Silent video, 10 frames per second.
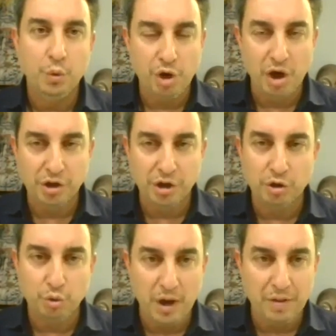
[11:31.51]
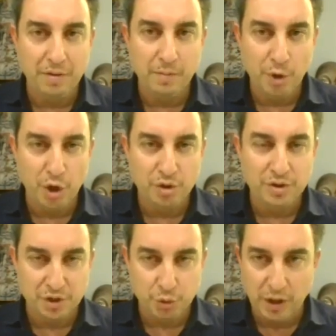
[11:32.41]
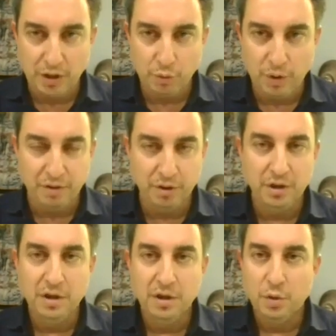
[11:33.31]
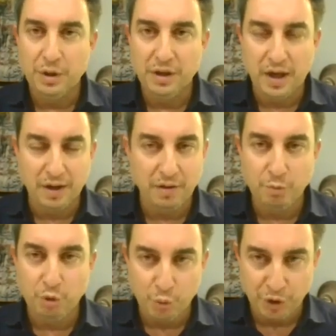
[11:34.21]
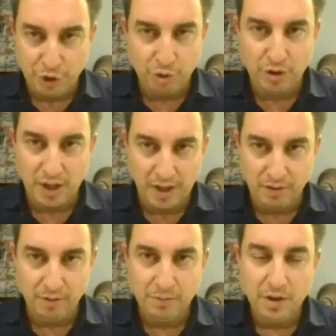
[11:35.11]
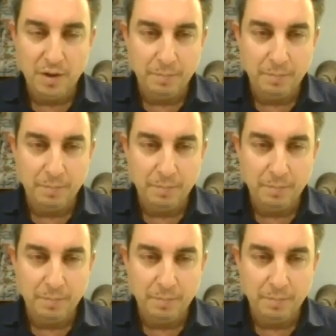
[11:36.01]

We're talking to other blocs as well, whether we like them or we don't like them,